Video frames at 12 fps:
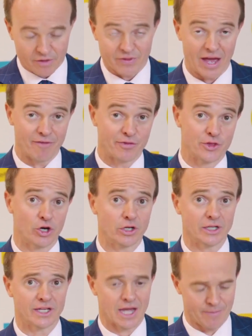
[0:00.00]
They have
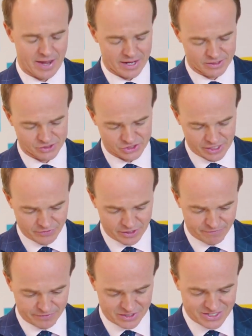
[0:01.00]
thirdly come out and said that
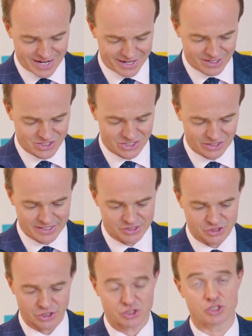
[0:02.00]
if a tenant's
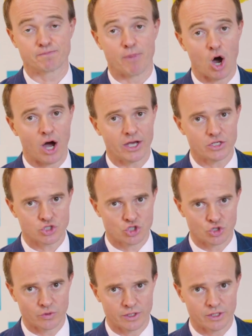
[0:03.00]
lease expires
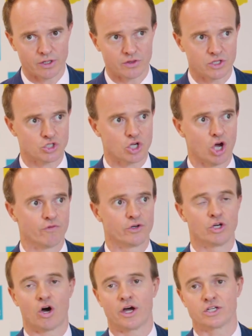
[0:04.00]
during this
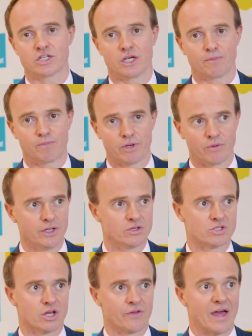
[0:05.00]
COVID-19 period,
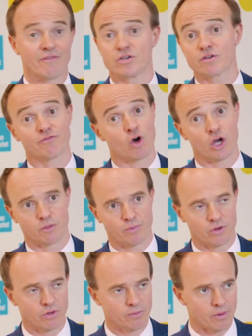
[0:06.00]
so they haven't defined the
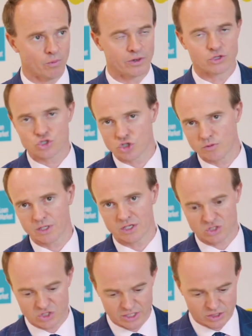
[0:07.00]
period, but we're assuming
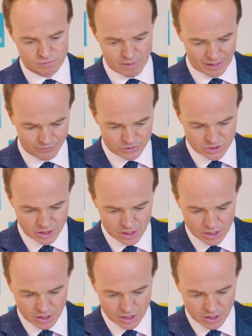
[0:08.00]
it's 6 months,